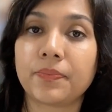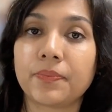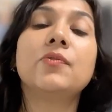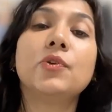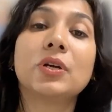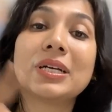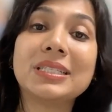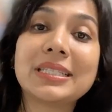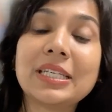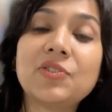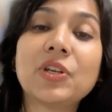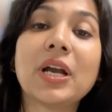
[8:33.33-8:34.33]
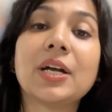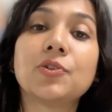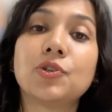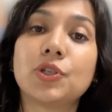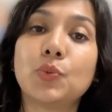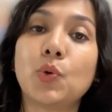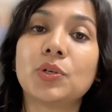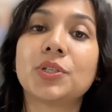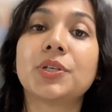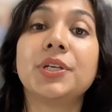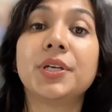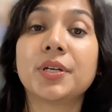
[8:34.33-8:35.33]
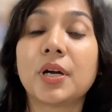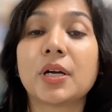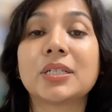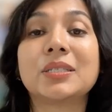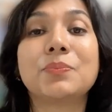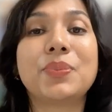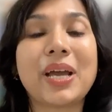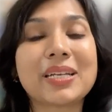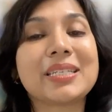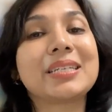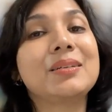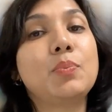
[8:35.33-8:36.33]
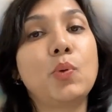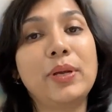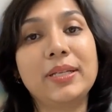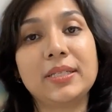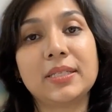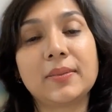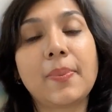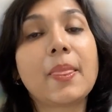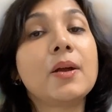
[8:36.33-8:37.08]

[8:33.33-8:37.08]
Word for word: If you're considering hydrogen water, here are some practical points.